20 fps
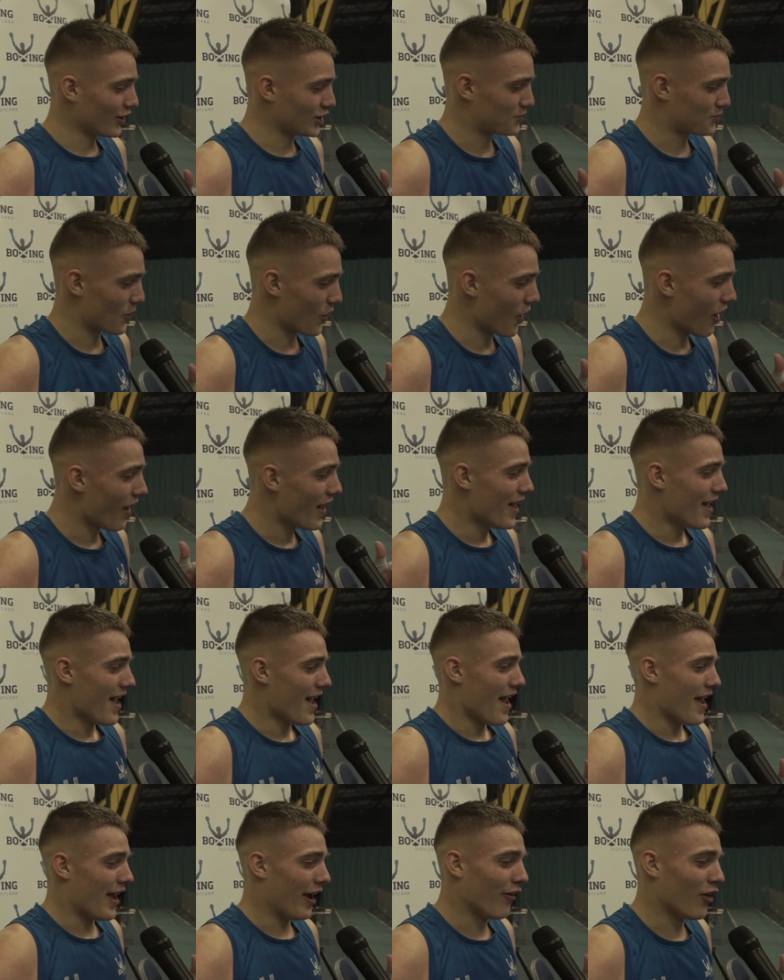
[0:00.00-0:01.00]
Sport,
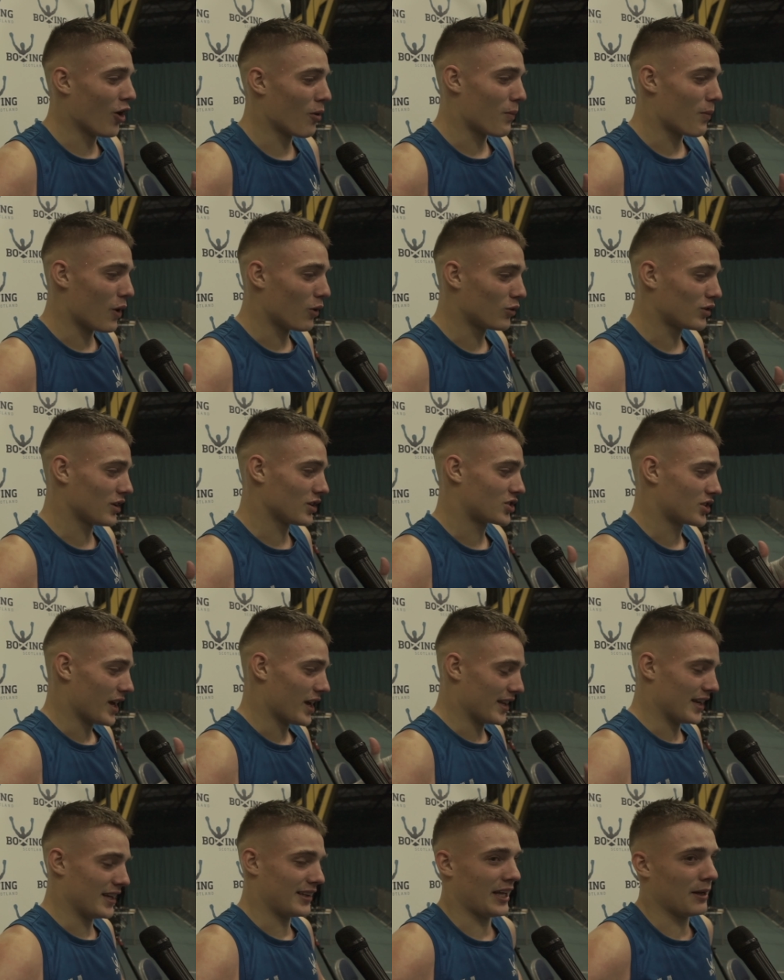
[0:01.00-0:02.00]
Ernock Builders,
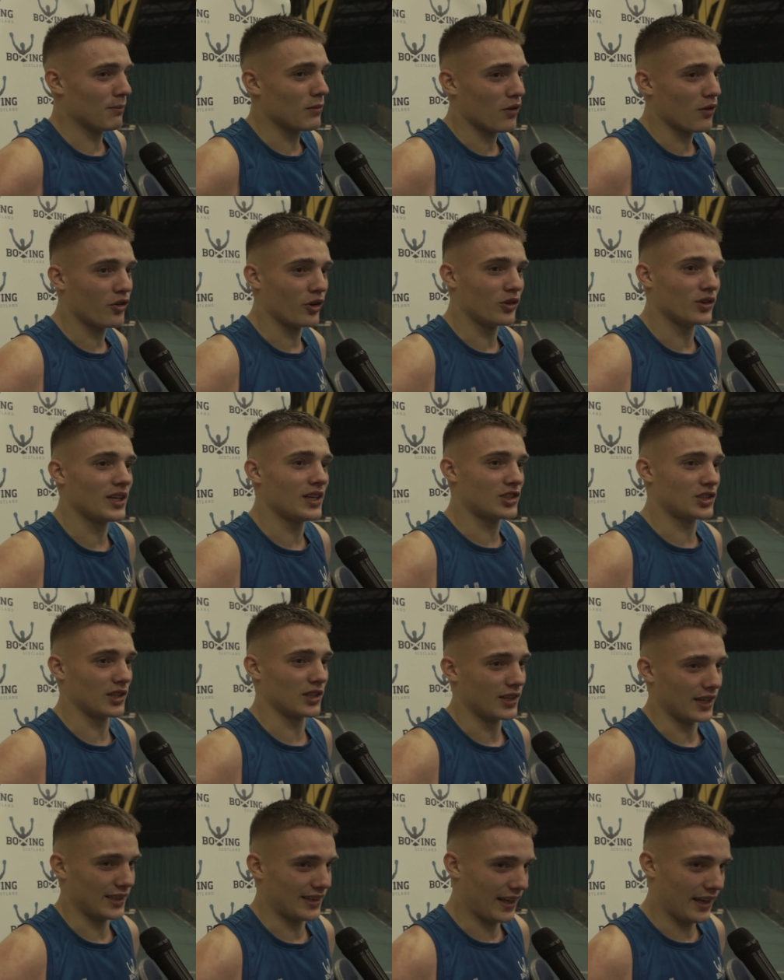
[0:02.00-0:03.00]
and the Daimler Foundation.
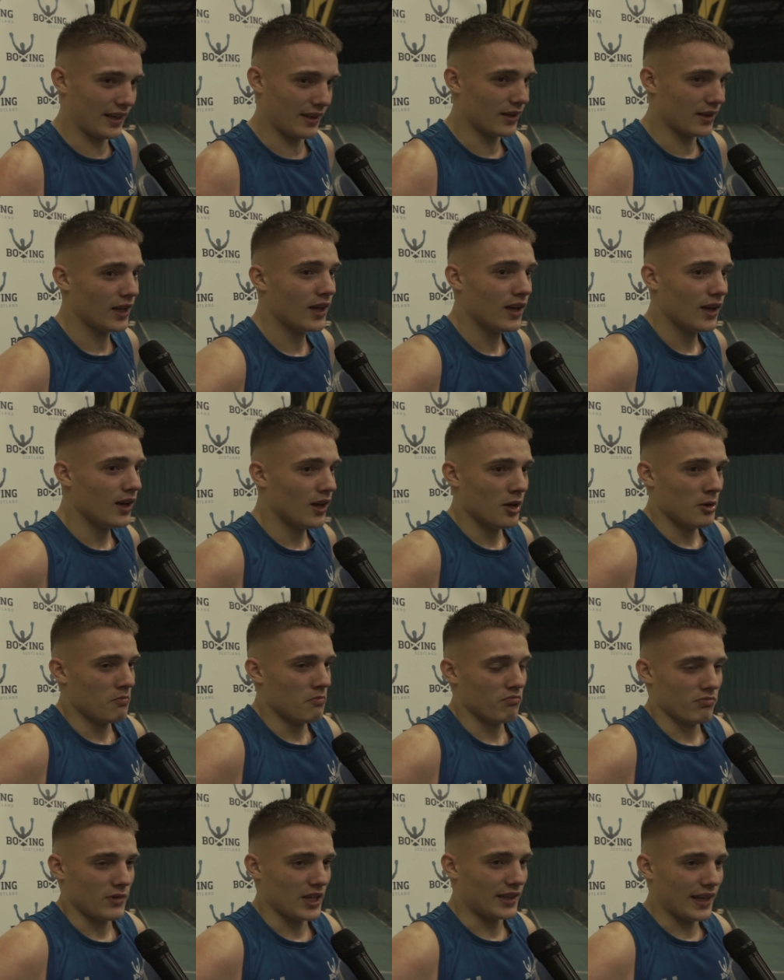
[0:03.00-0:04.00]
They do,
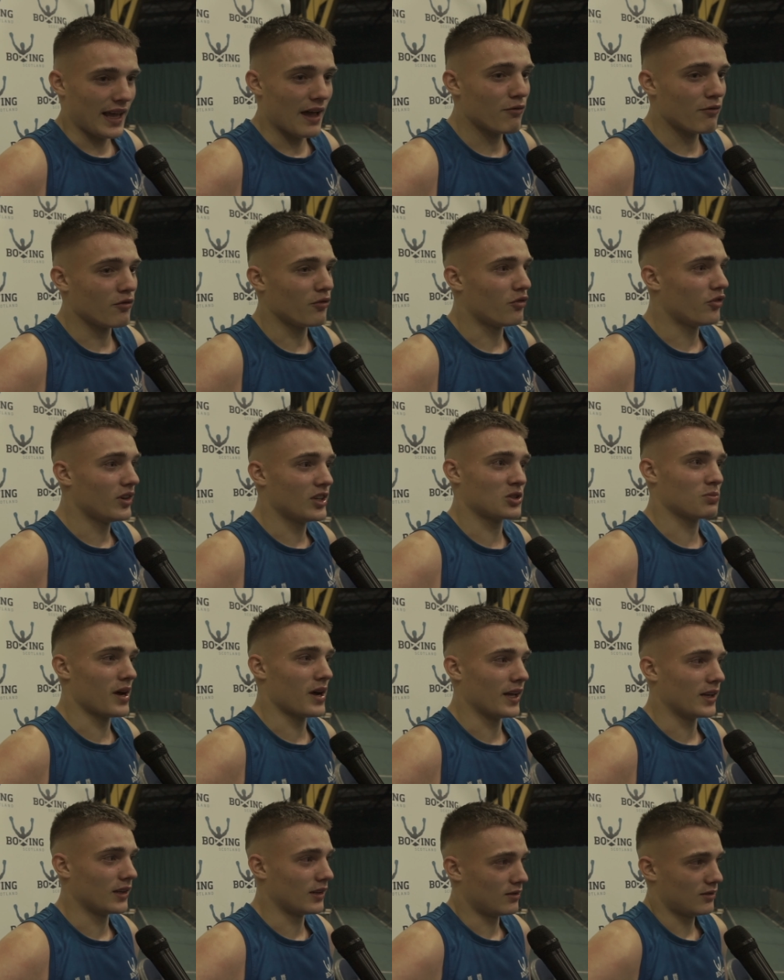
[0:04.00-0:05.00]
they do everything for us,
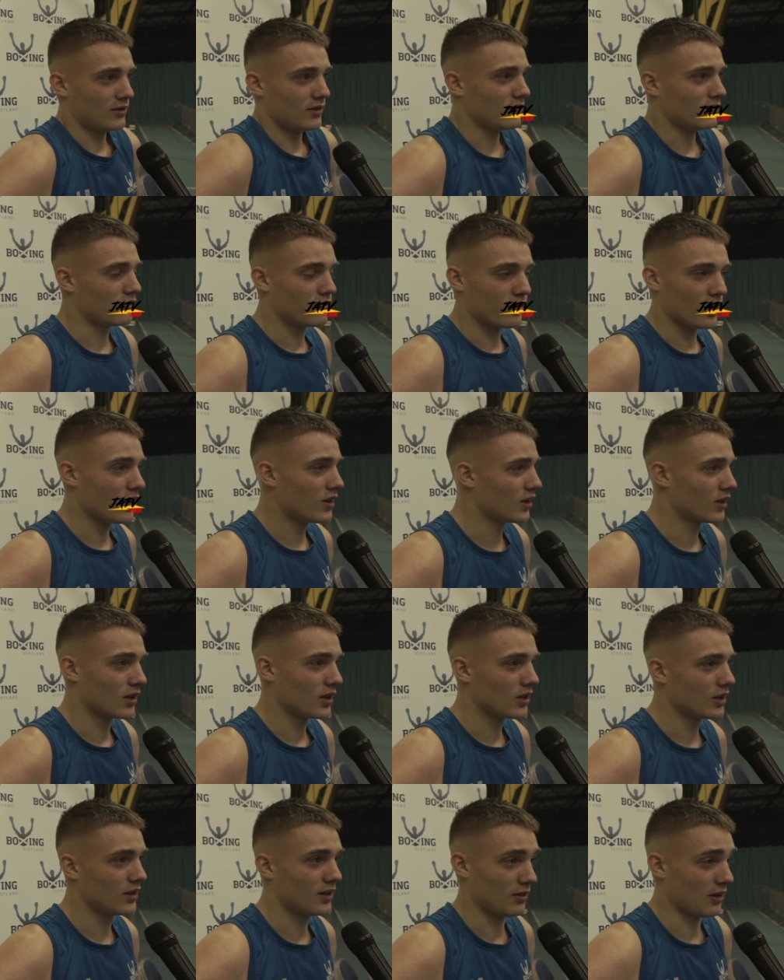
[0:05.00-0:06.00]
man.
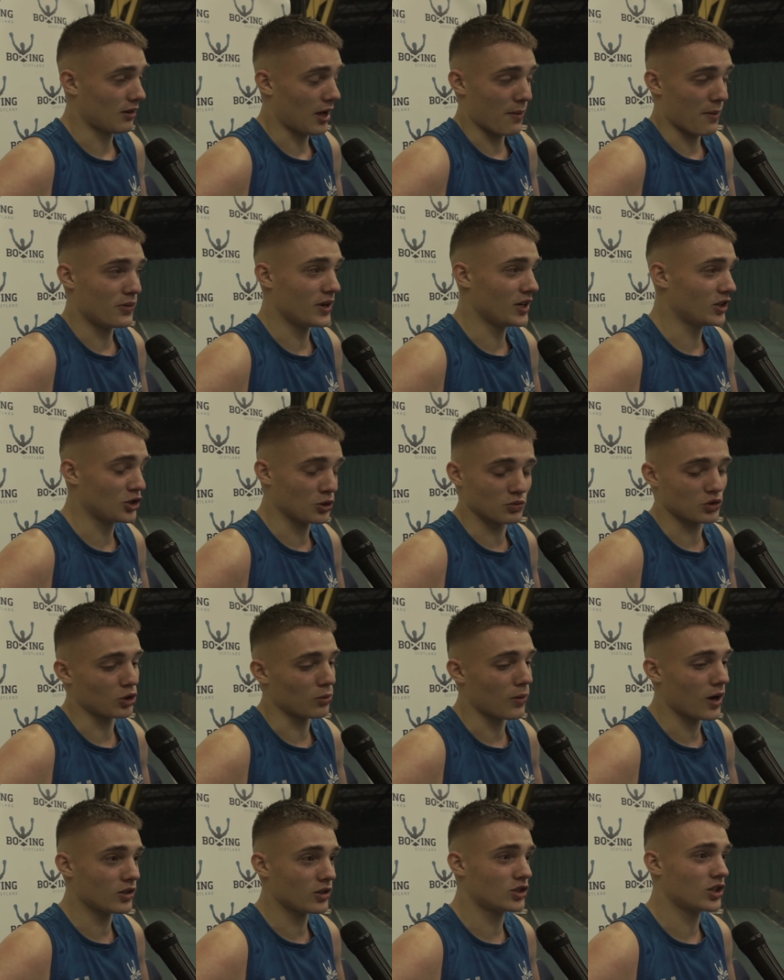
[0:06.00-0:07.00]
I appreciate them so
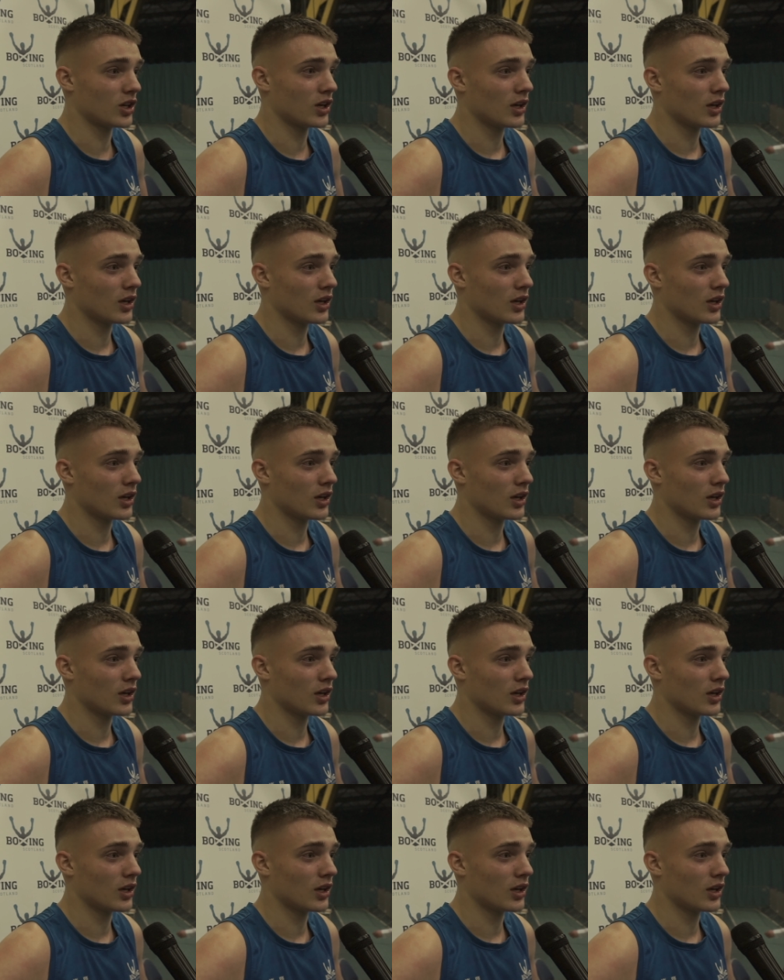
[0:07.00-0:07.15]
much.